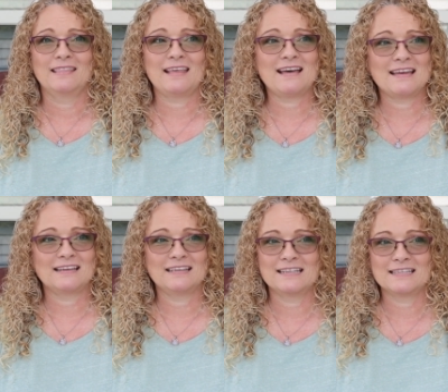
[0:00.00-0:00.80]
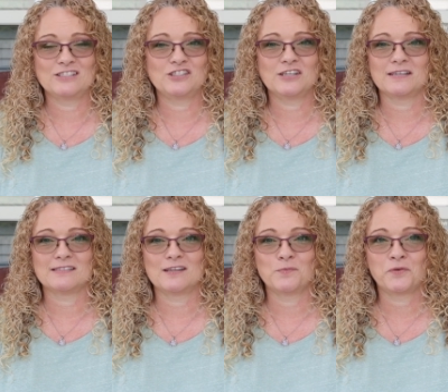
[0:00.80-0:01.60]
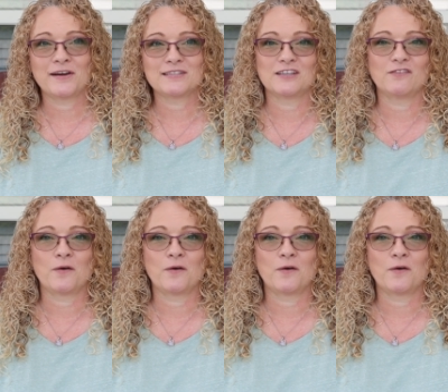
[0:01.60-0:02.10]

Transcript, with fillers: that is just impressive.